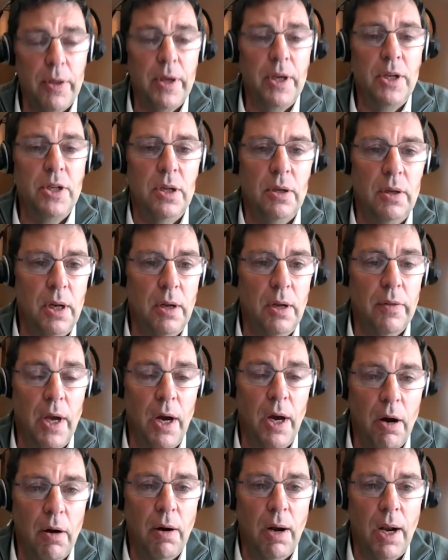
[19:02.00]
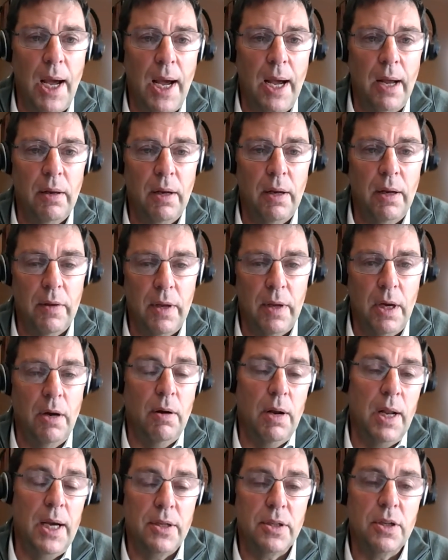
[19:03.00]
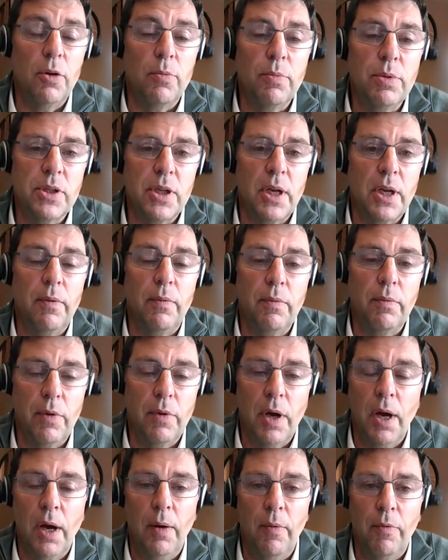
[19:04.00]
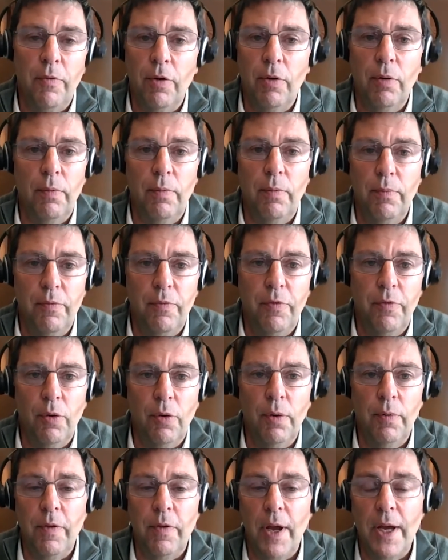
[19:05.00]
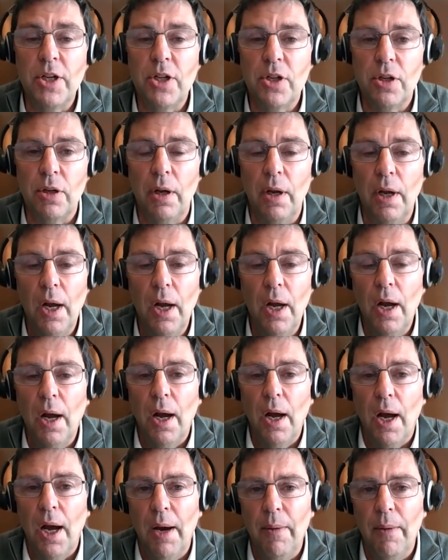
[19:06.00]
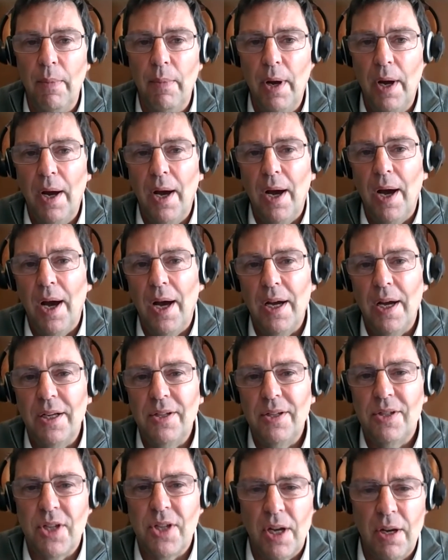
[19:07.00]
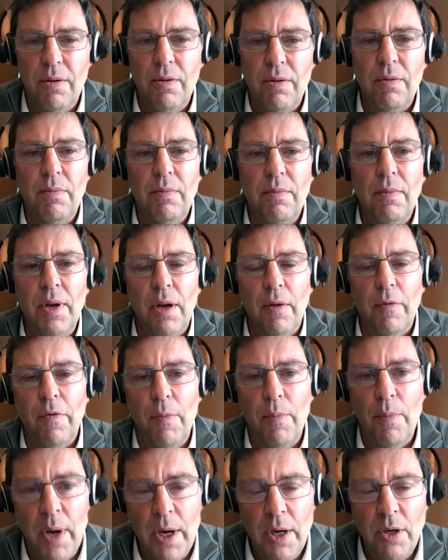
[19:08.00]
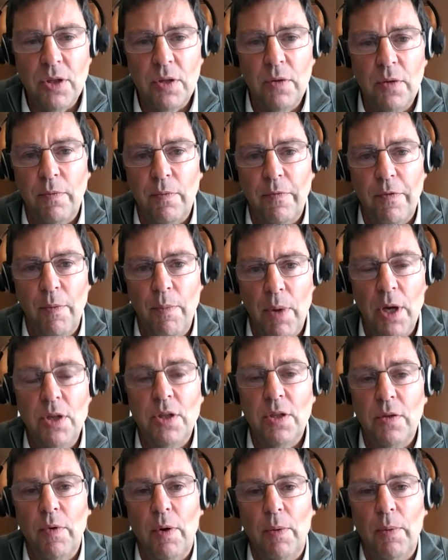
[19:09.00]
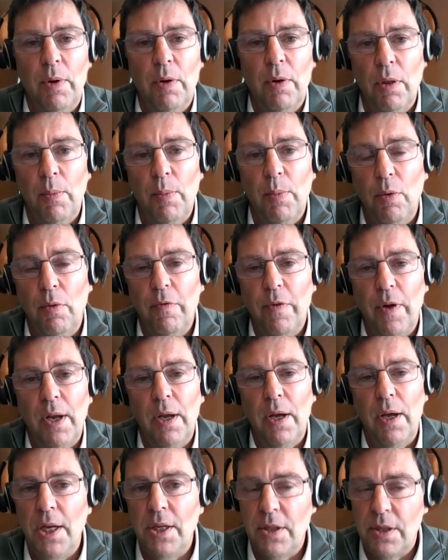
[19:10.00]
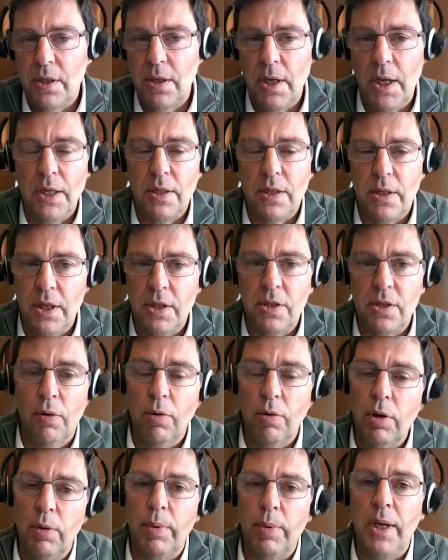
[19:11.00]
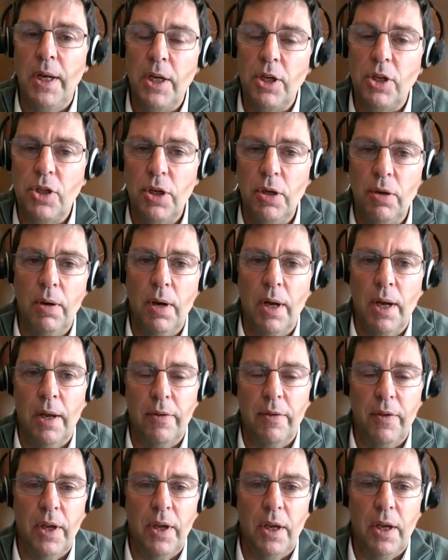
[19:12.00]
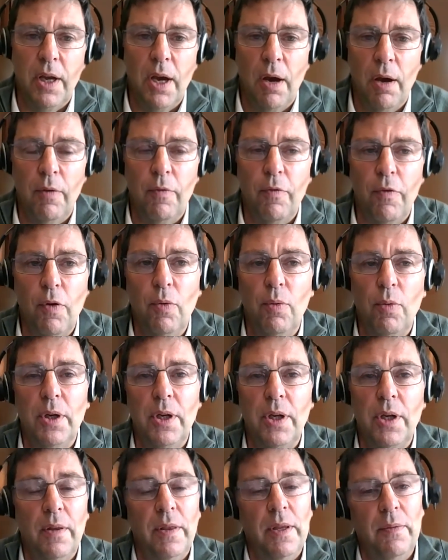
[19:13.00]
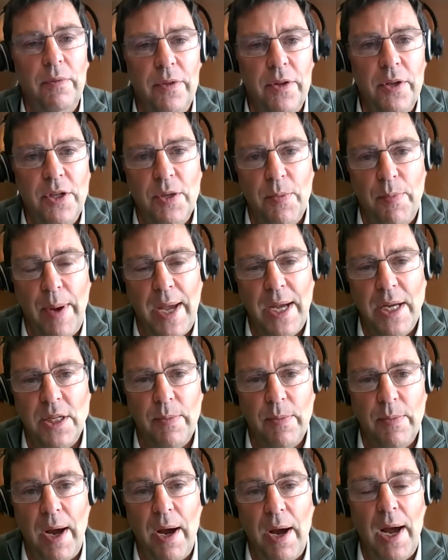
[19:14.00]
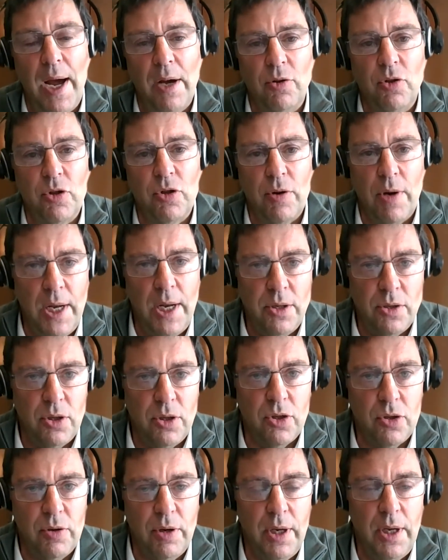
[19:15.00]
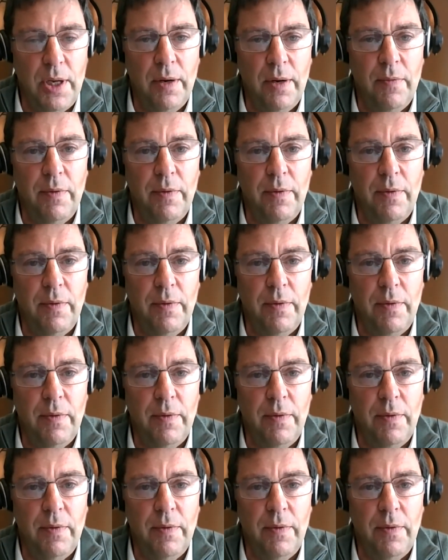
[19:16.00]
they are allowed to compensate for inflation. So for most of what we've got in the portfolio, it's not going to be an issue. And I think going forward, the debate about how transitory